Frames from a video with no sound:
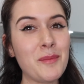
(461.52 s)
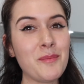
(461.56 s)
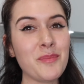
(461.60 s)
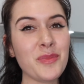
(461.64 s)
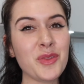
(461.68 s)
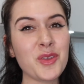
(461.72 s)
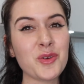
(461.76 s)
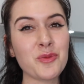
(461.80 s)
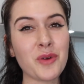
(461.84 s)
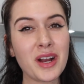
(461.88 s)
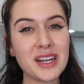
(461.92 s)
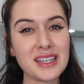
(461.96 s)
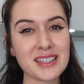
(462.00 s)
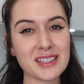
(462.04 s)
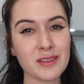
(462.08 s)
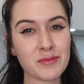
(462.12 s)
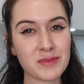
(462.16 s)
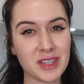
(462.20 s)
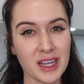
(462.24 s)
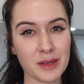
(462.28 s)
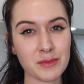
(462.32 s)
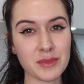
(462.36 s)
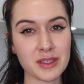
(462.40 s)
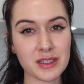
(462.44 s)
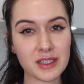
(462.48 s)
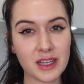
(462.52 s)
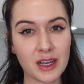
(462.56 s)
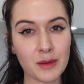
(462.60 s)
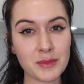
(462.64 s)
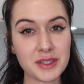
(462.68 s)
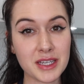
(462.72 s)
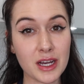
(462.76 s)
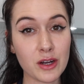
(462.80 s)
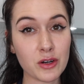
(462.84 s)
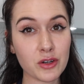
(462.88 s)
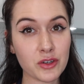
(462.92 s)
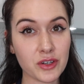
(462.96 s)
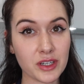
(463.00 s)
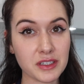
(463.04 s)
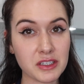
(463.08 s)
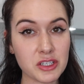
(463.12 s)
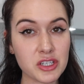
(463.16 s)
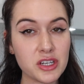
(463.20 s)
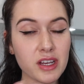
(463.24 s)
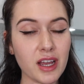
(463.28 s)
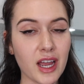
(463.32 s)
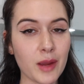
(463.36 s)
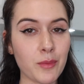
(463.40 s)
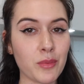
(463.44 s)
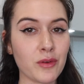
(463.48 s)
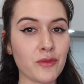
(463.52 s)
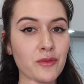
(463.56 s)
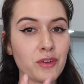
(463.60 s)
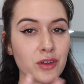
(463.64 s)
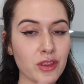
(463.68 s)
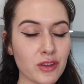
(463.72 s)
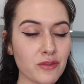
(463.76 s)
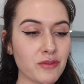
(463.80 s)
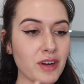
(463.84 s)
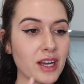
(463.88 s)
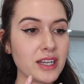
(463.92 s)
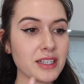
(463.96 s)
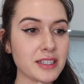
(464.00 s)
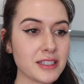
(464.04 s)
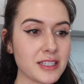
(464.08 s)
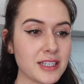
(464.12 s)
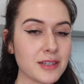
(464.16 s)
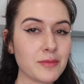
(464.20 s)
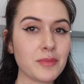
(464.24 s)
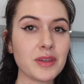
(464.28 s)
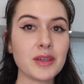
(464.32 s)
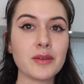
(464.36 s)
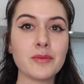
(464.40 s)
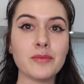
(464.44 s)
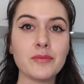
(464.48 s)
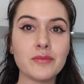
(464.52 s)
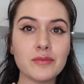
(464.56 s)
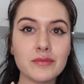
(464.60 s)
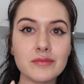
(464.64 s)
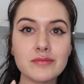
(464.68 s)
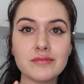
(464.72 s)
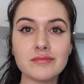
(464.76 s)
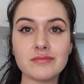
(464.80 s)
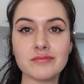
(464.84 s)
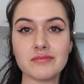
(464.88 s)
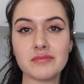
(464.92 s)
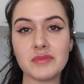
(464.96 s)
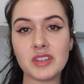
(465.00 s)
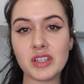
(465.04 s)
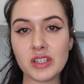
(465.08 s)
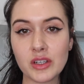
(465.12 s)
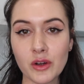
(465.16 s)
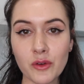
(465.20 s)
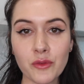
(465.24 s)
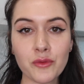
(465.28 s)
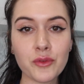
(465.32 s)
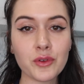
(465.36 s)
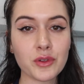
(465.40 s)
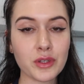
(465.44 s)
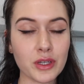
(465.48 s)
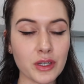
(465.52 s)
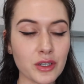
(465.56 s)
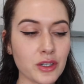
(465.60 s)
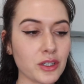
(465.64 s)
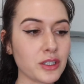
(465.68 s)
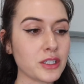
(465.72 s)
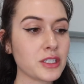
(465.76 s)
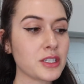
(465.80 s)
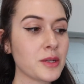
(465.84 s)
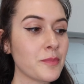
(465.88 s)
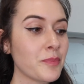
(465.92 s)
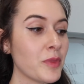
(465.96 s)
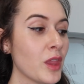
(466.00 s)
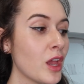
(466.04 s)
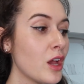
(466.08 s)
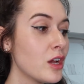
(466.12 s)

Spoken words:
the rice sometimes comes out crunchy. I prefer the rice to be, you know, fully cooked.